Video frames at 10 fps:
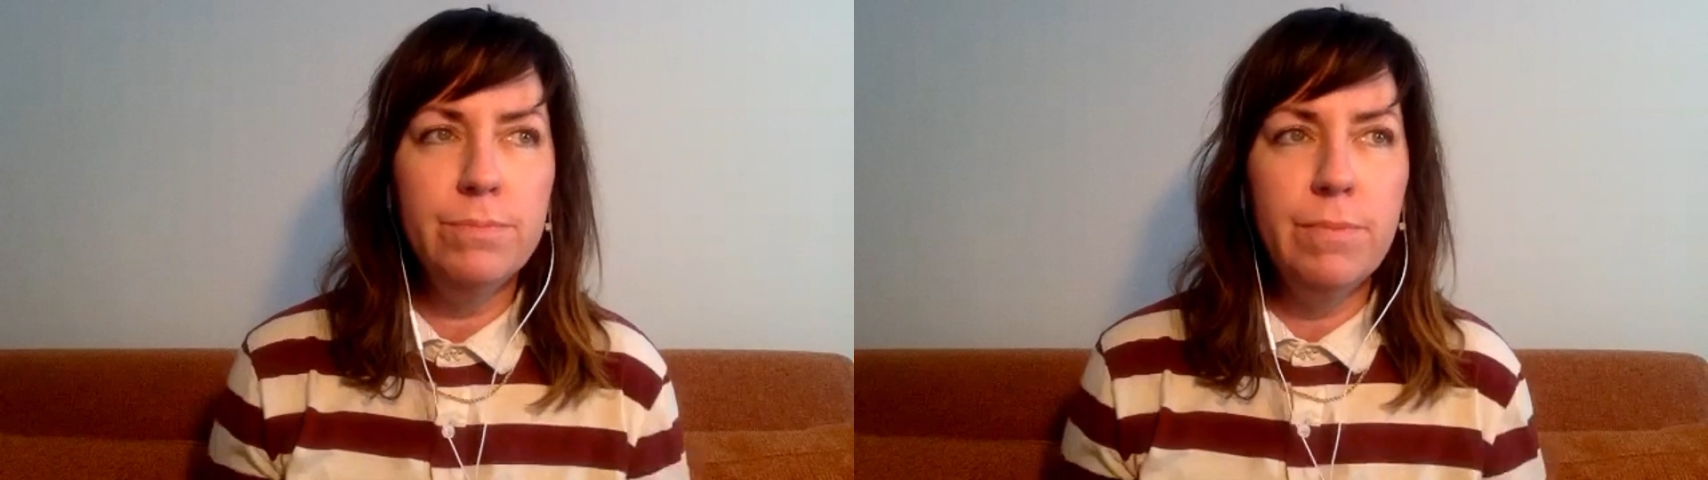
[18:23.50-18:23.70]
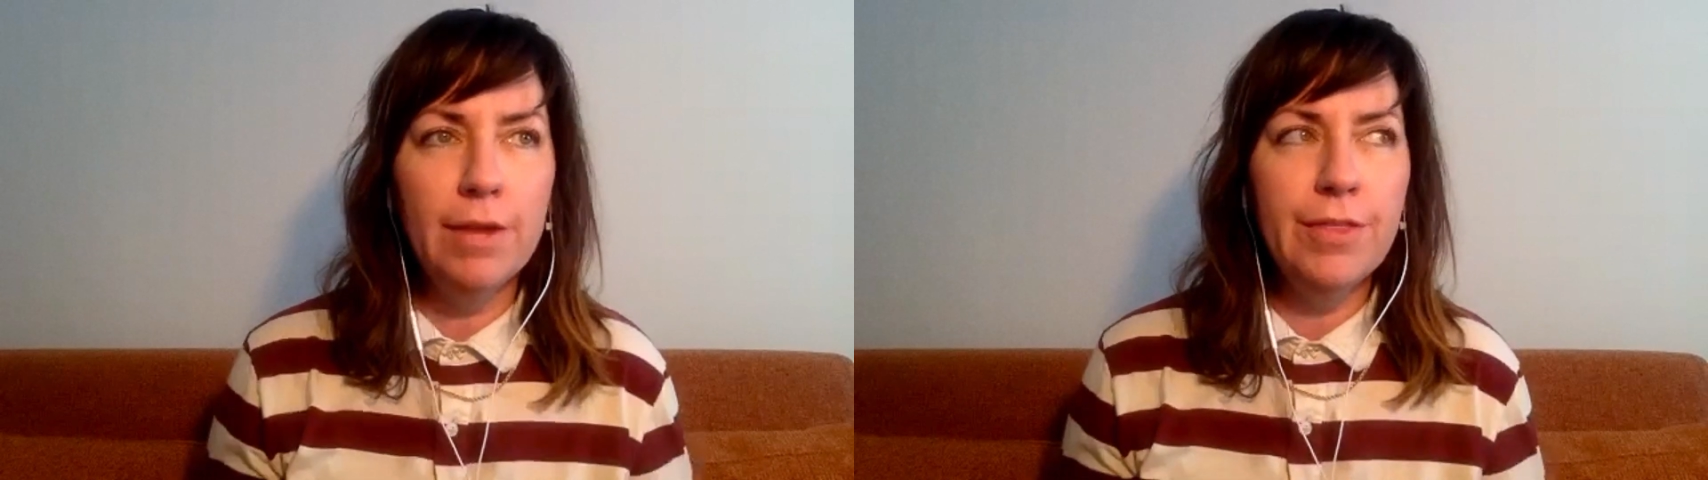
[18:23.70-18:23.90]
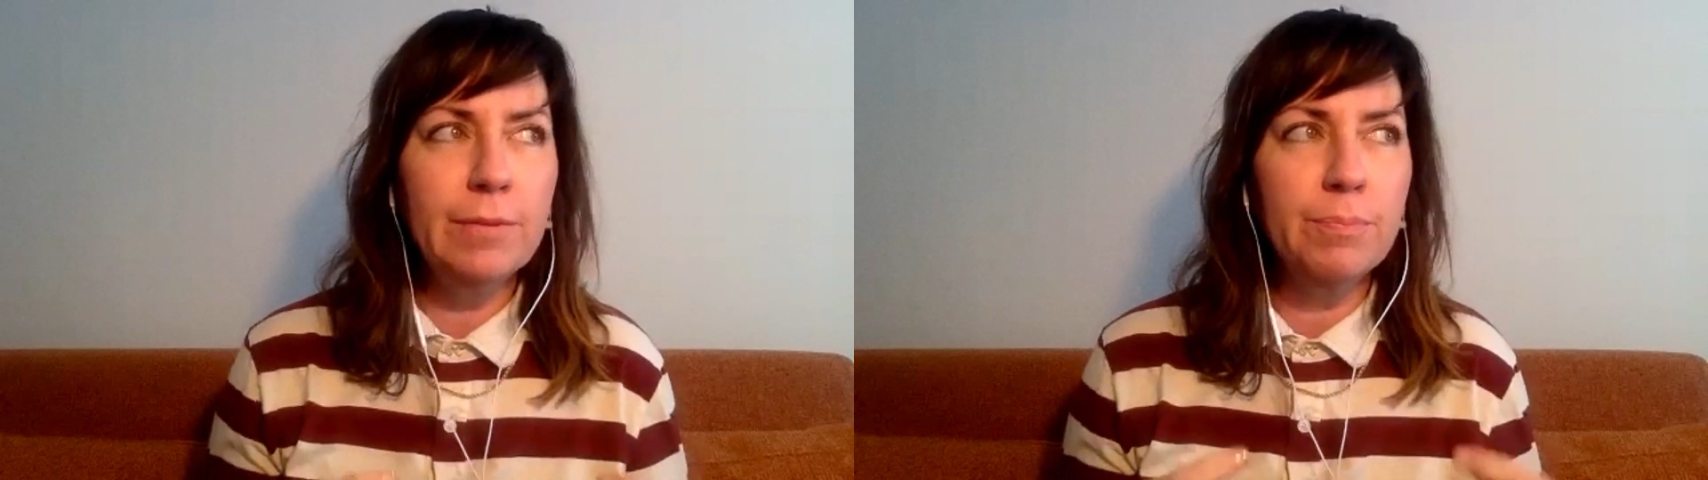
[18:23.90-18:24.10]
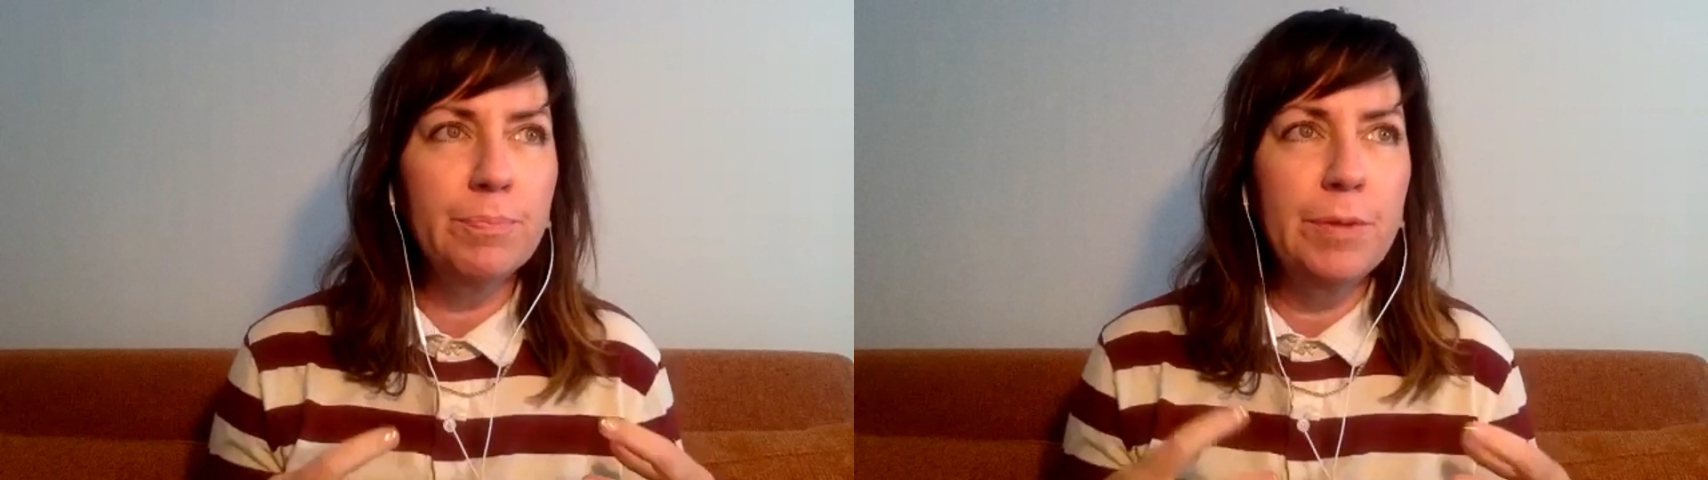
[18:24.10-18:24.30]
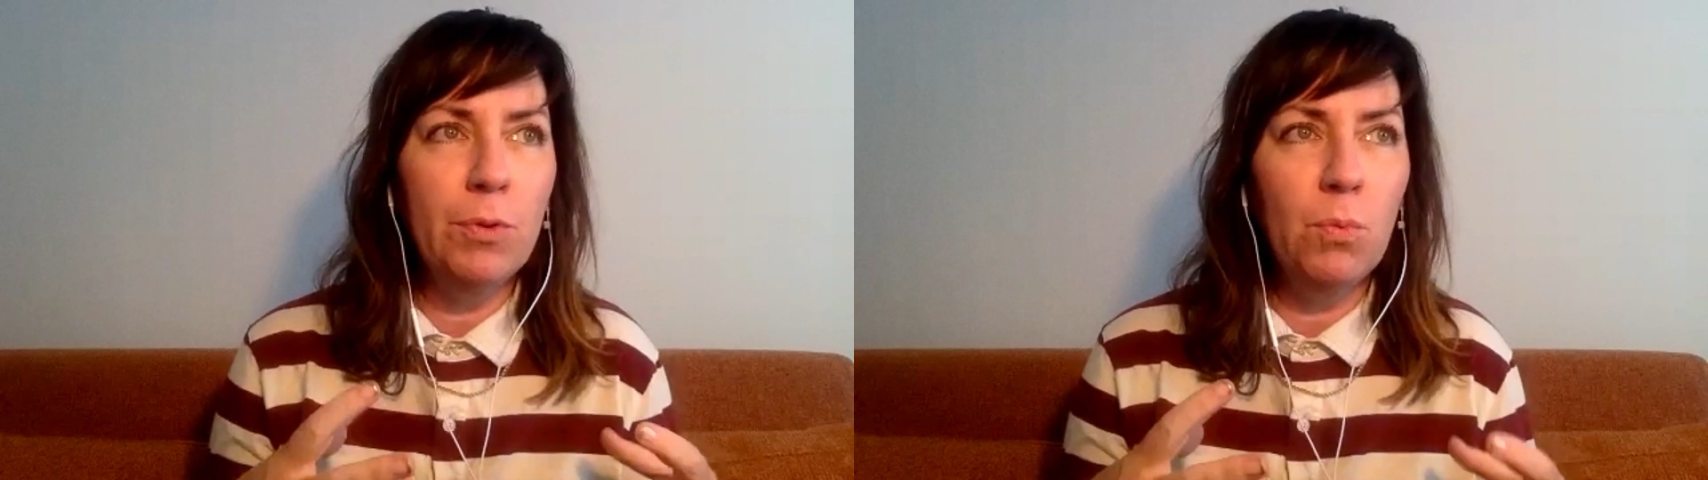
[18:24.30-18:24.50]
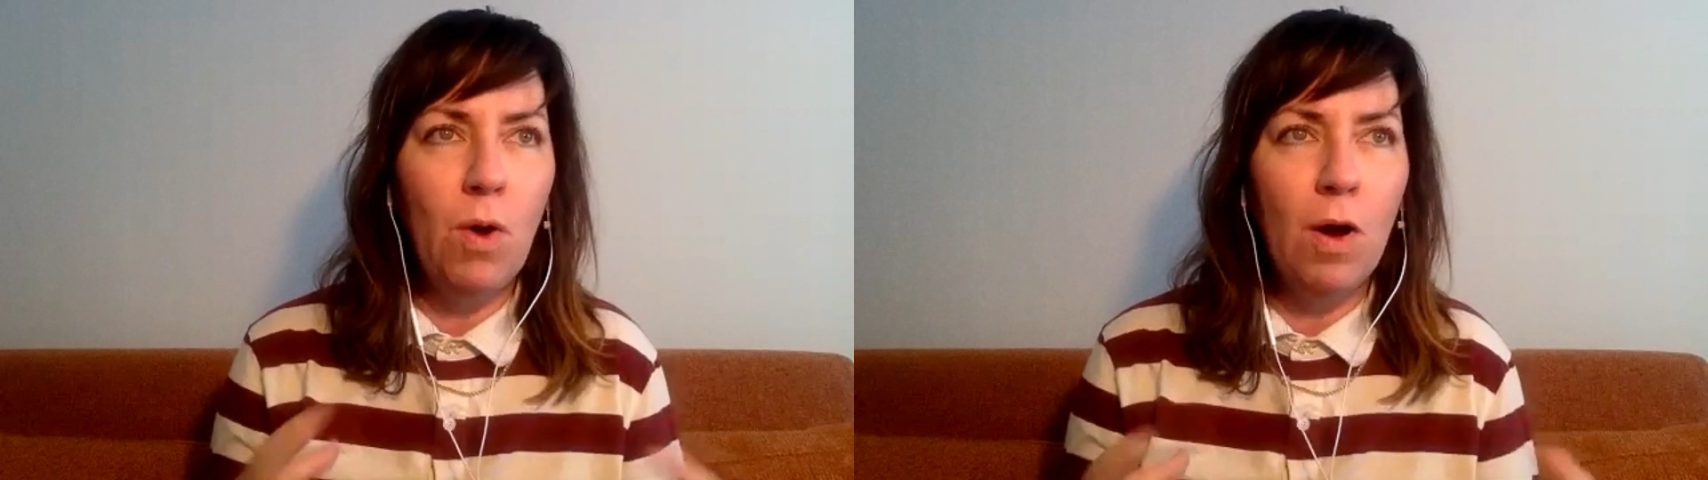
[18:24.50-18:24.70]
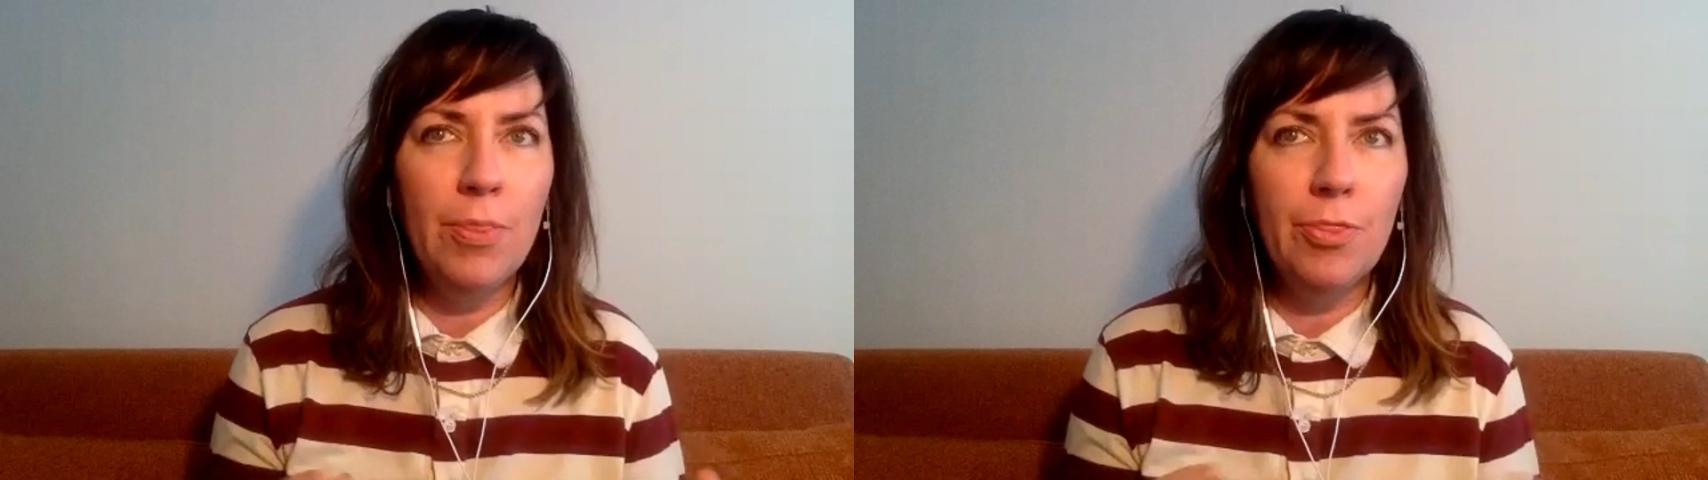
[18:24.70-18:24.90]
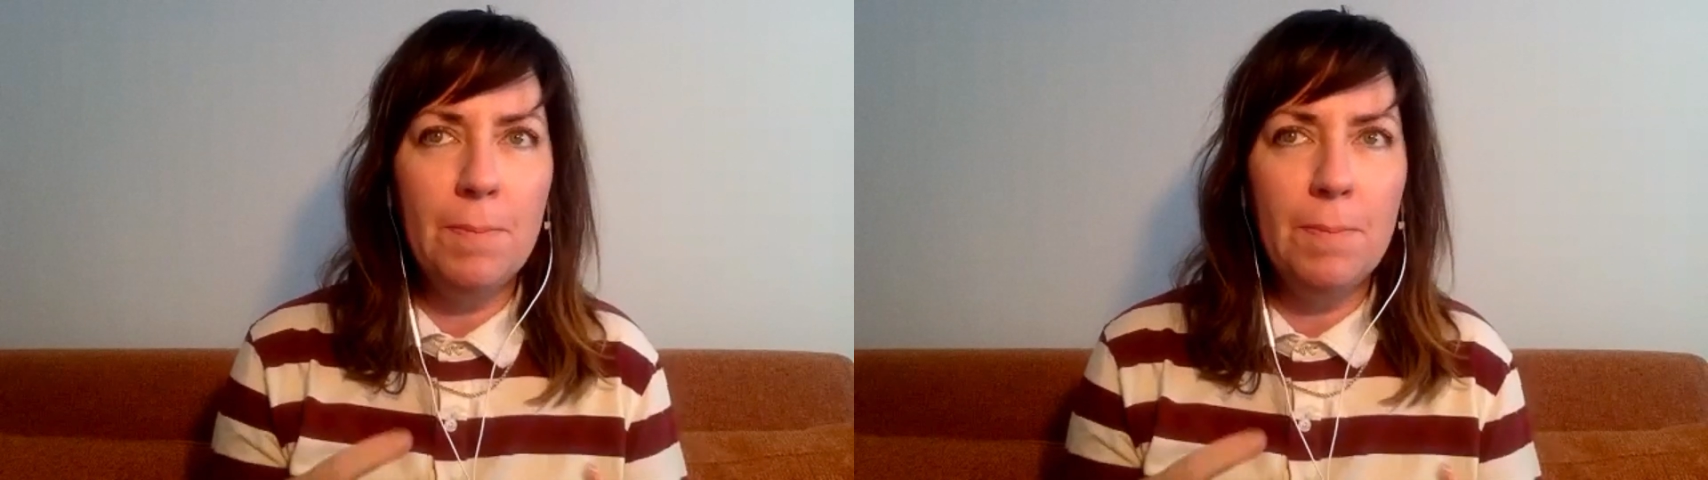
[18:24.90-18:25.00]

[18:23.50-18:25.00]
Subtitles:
I think people want